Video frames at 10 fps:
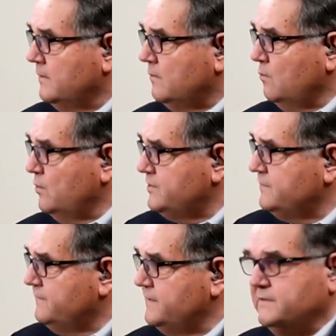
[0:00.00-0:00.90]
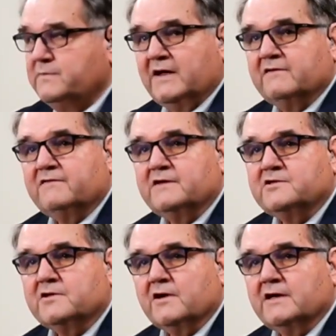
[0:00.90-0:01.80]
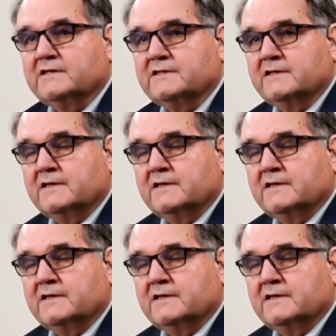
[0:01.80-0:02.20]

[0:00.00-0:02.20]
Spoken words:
which of these beneficiaries